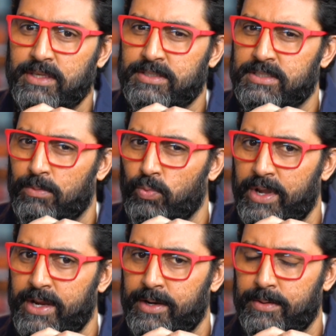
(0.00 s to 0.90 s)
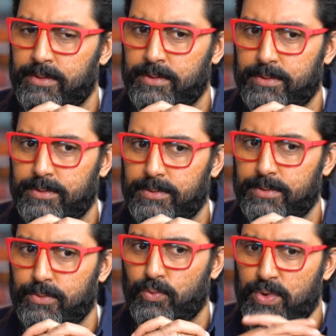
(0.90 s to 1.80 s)
I think somewhere
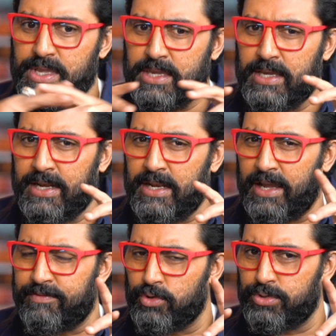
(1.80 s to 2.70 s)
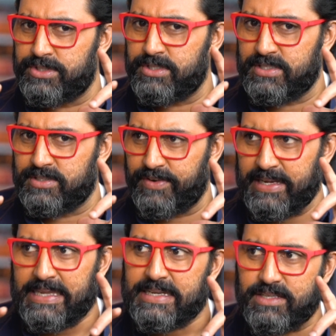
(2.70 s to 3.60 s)
and I've noticed this is a
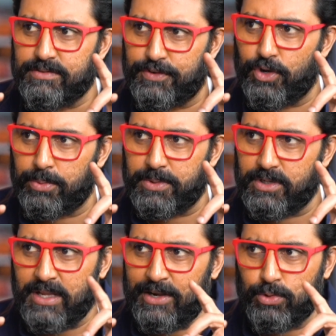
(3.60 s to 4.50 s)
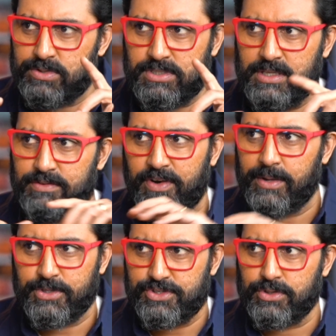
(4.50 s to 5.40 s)
very Indian phenomenon. I don't see it
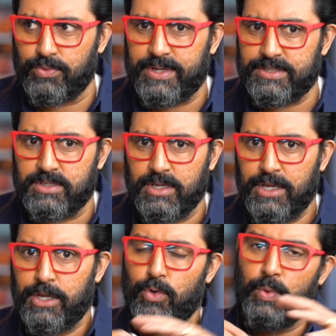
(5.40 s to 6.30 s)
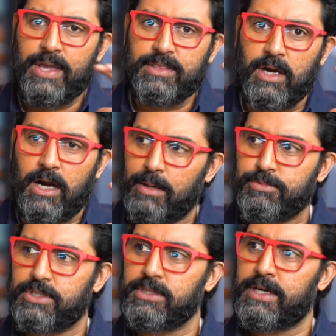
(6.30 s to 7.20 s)
very much in the West, where the
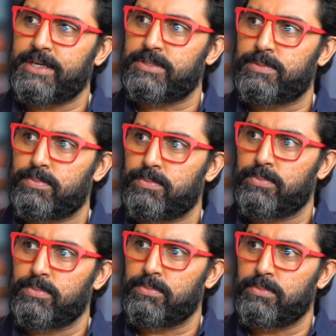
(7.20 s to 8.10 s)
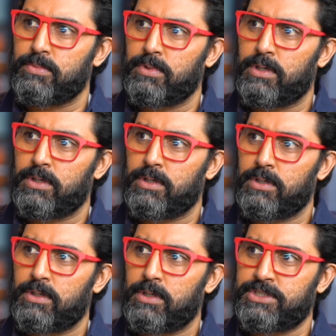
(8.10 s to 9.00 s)
Aam Janta is,
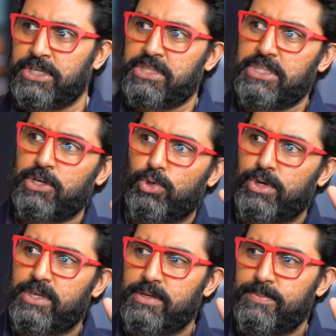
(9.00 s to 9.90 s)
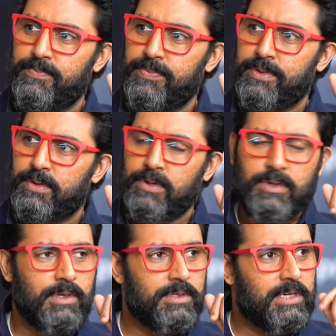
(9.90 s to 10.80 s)
acha kitne crore ki hai?
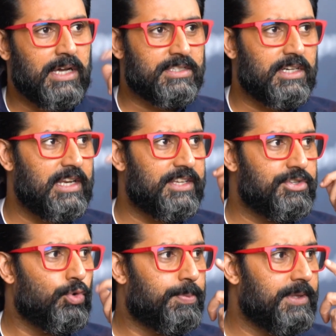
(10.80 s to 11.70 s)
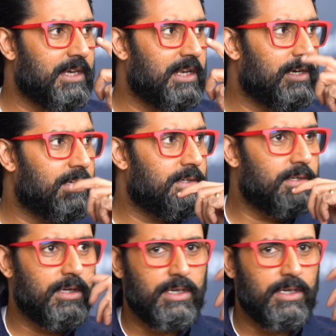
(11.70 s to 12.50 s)
Iska aaj ka collection opening kya laga?